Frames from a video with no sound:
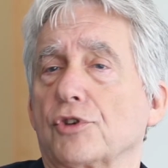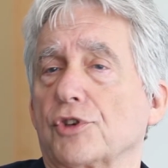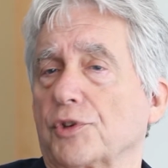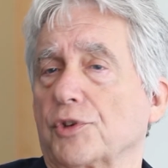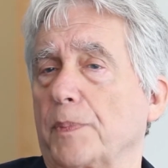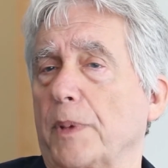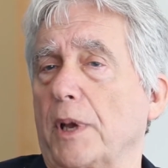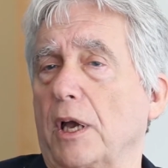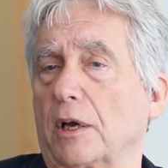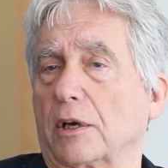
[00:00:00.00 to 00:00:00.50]

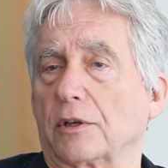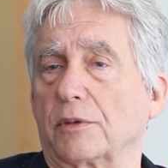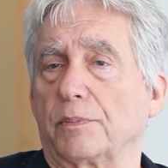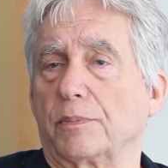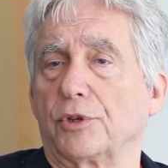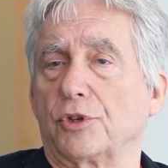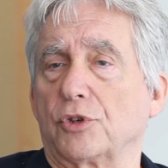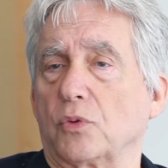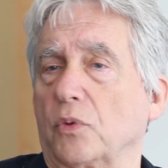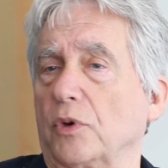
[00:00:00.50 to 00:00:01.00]
respect
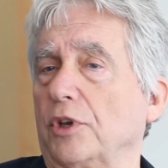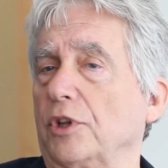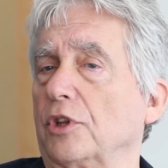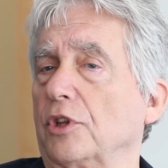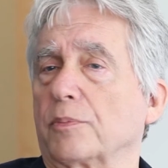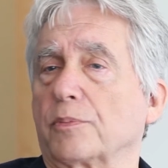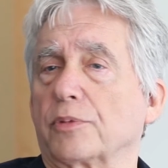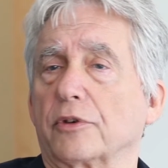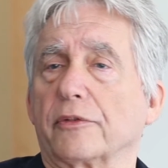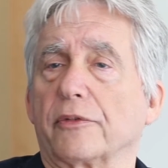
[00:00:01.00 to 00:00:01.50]

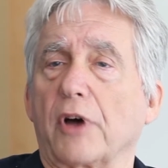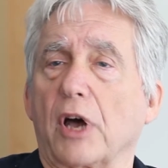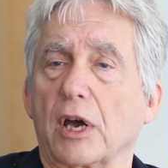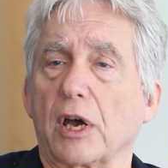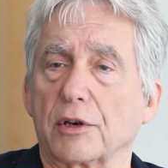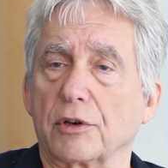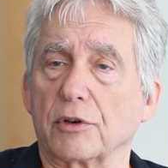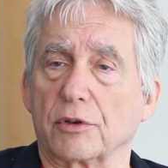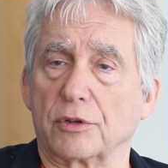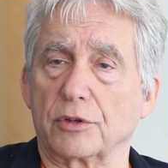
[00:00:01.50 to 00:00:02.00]
between the
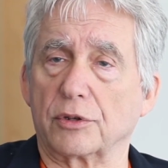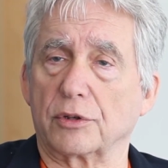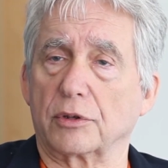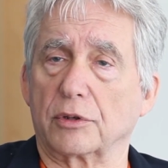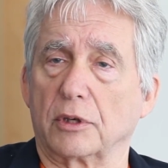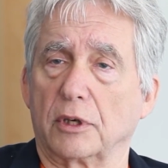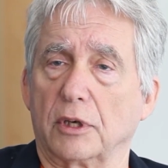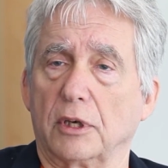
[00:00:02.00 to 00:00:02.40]
providers,